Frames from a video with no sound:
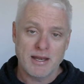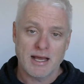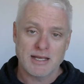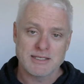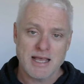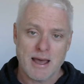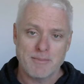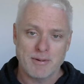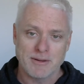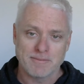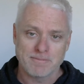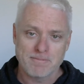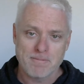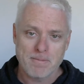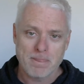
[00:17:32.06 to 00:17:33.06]
but it does
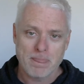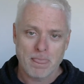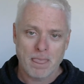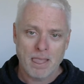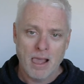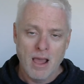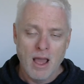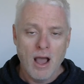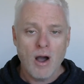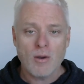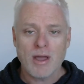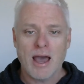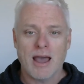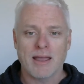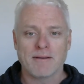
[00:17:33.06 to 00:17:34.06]
happen.
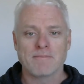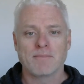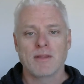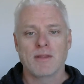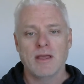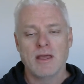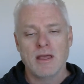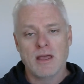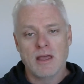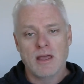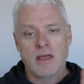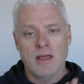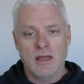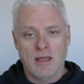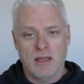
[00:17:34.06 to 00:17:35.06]
Okay,
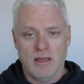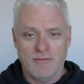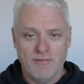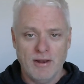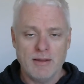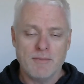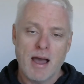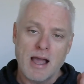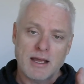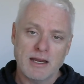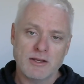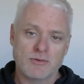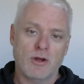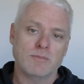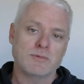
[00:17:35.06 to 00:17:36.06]
affiliate
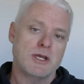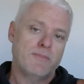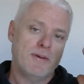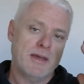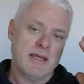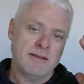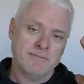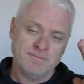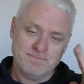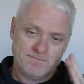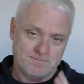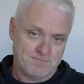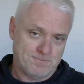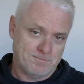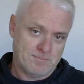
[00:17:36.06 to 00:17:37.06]
marketing, drop
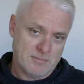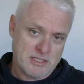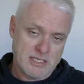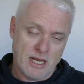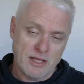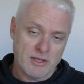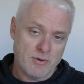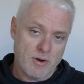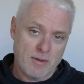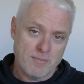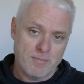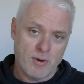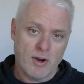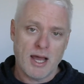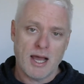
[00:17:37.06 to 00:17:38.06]
shipping, selling
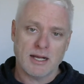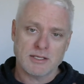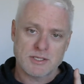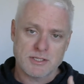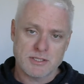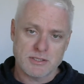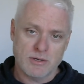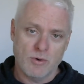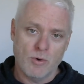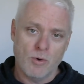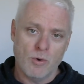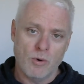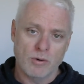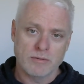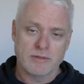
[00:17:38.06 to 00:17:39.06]
your own
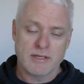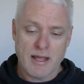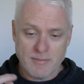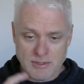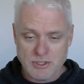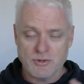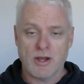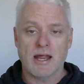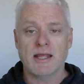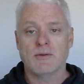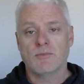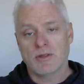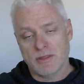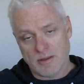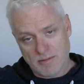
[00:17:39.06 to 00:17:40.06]
products or
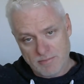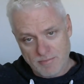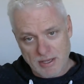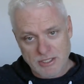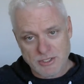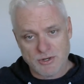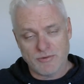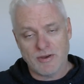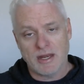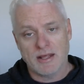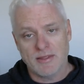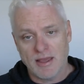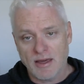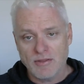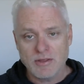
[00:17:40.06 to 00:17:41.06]
demonstrating with a mixture
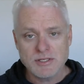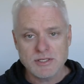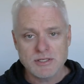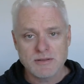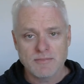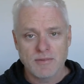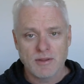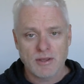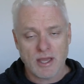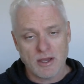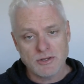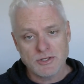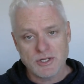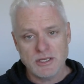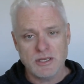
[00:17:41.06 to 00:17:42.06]
of any of the others.
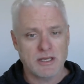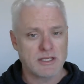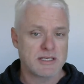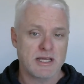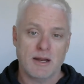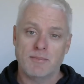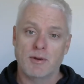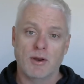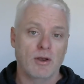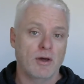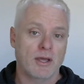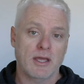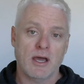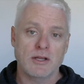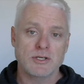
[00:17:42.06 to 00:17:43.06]
Coaching, you can set up
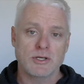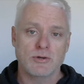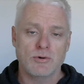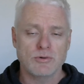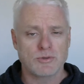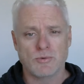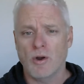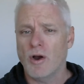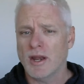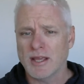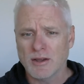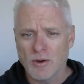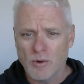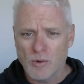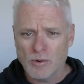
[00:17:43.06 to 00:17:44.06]
an online coaching course,
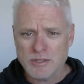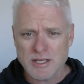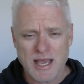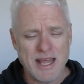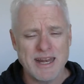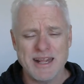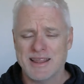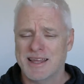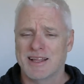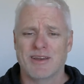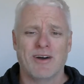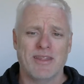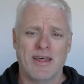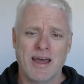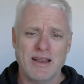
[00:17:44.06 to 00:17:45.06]
riding course,
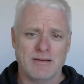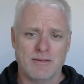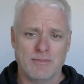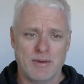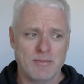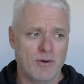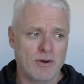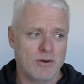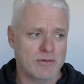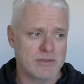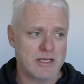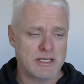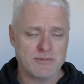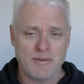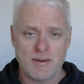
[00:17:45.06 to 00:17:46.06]
anything like that. I mean,
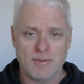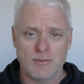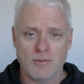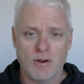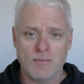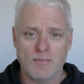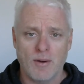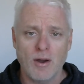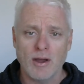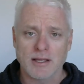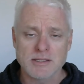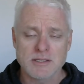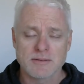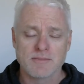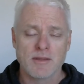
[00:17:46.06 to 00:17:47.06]
why not teach people to ride
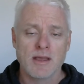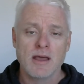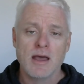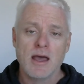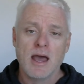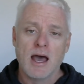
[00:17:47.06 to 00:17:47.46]
bikes?